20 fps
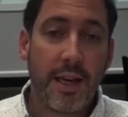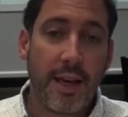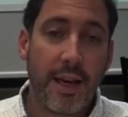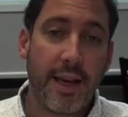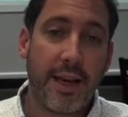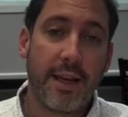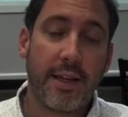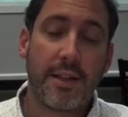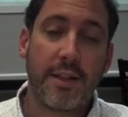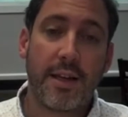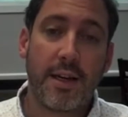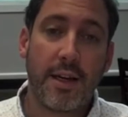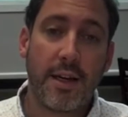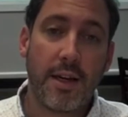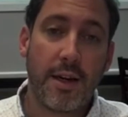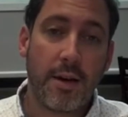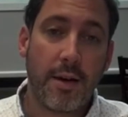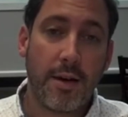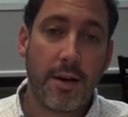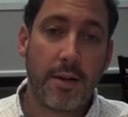and
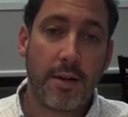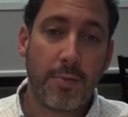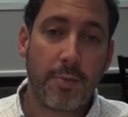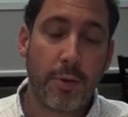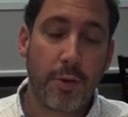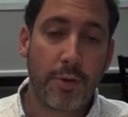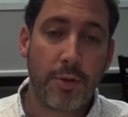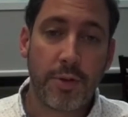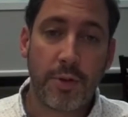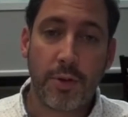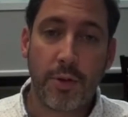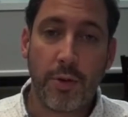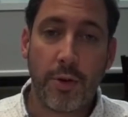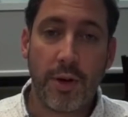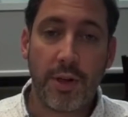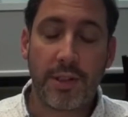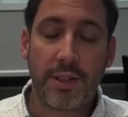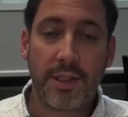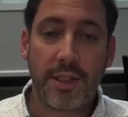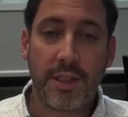
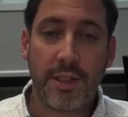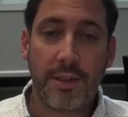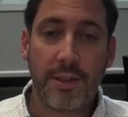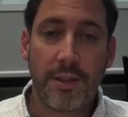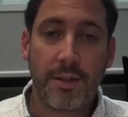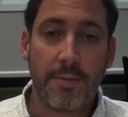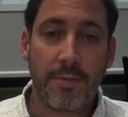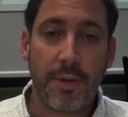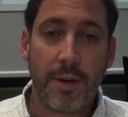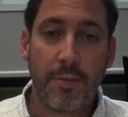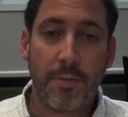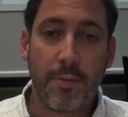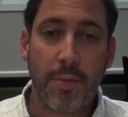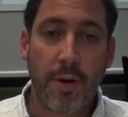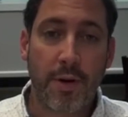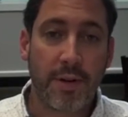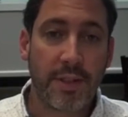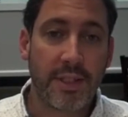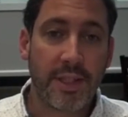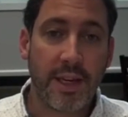protozoas and
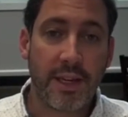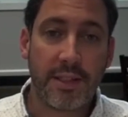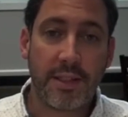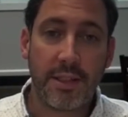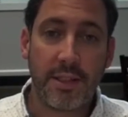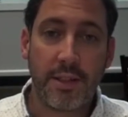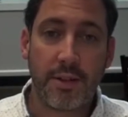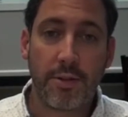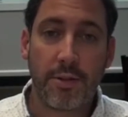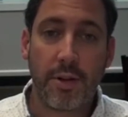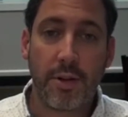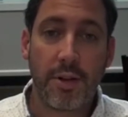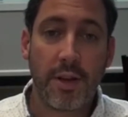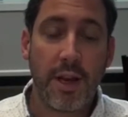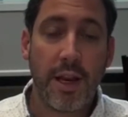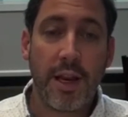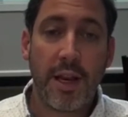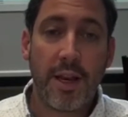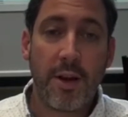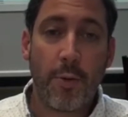parasites in general.
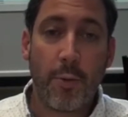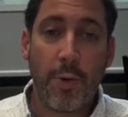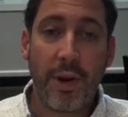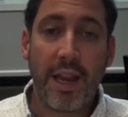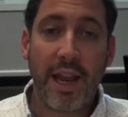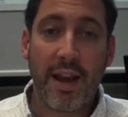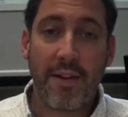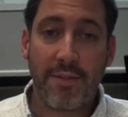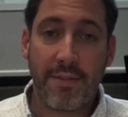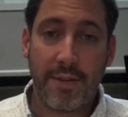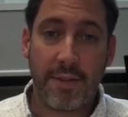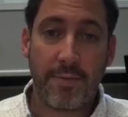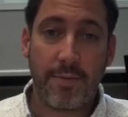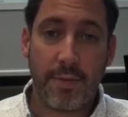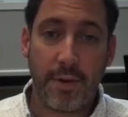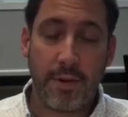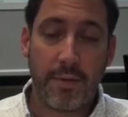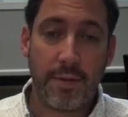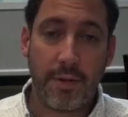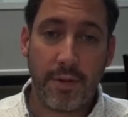We have
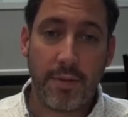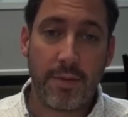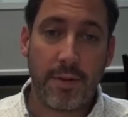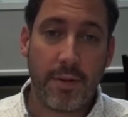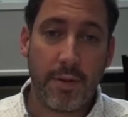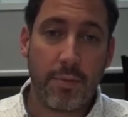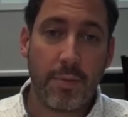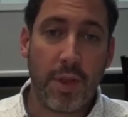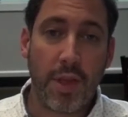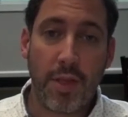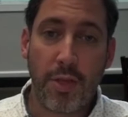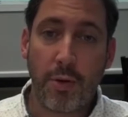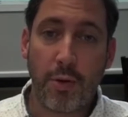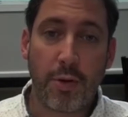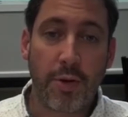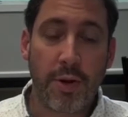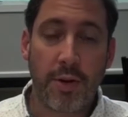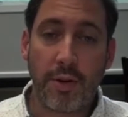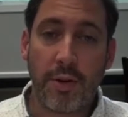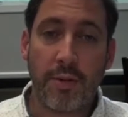a
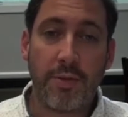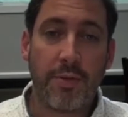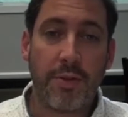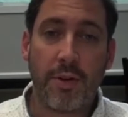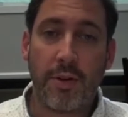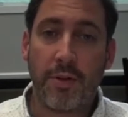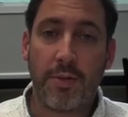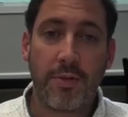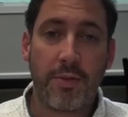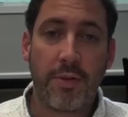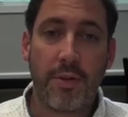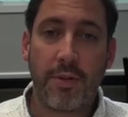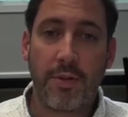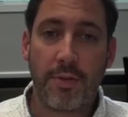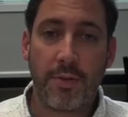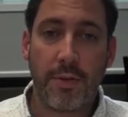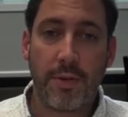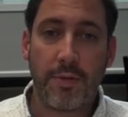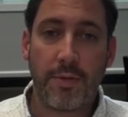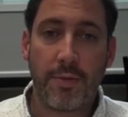plethora
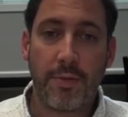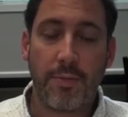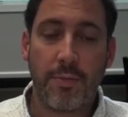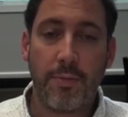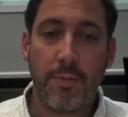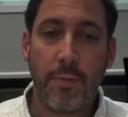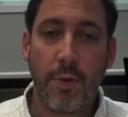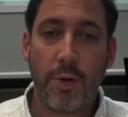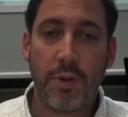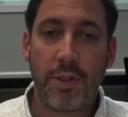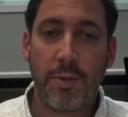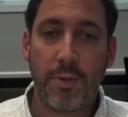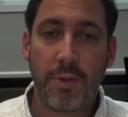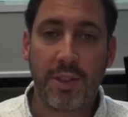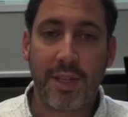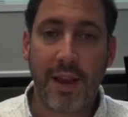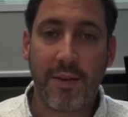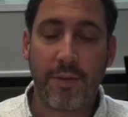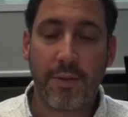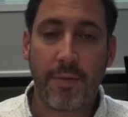of multiple
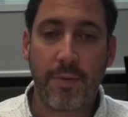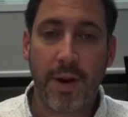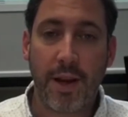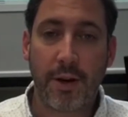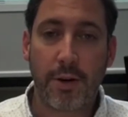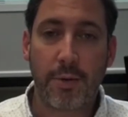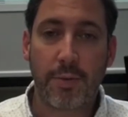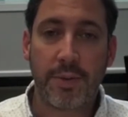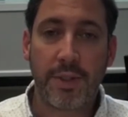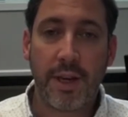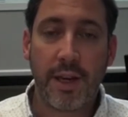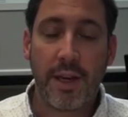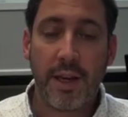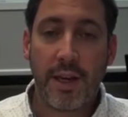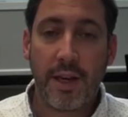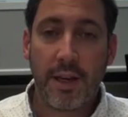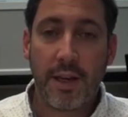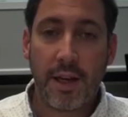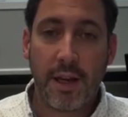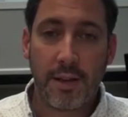type of microbes,
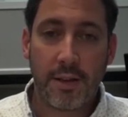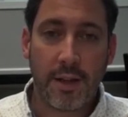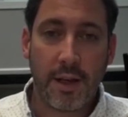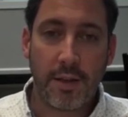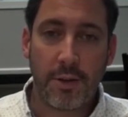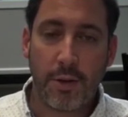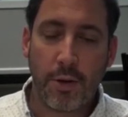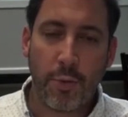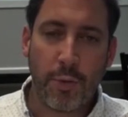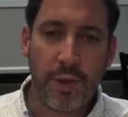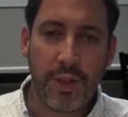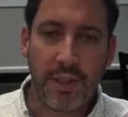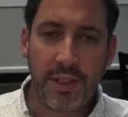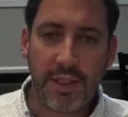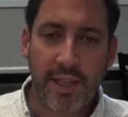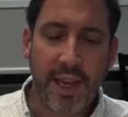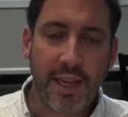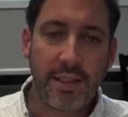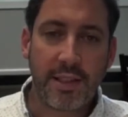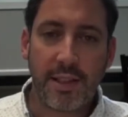and I know we
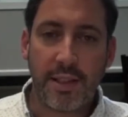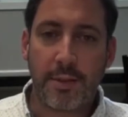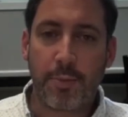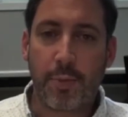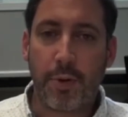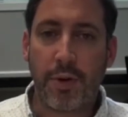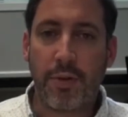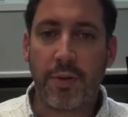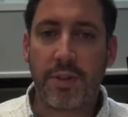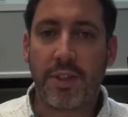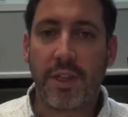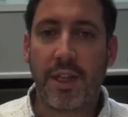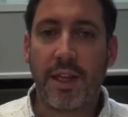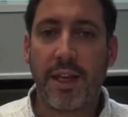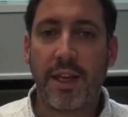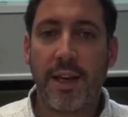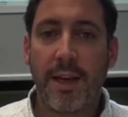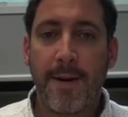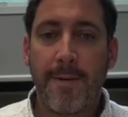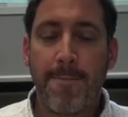discussed this
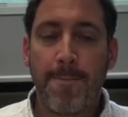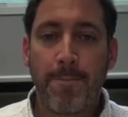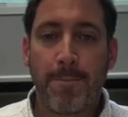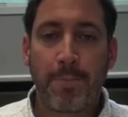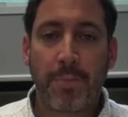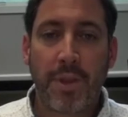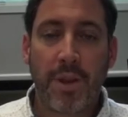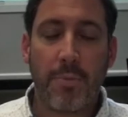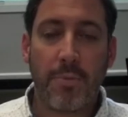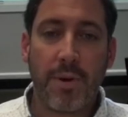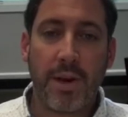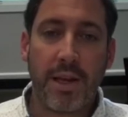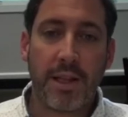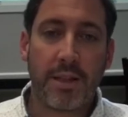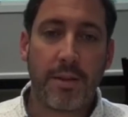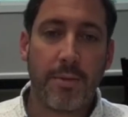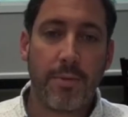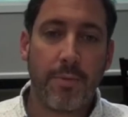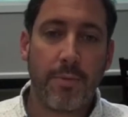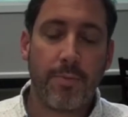previously,
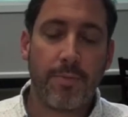but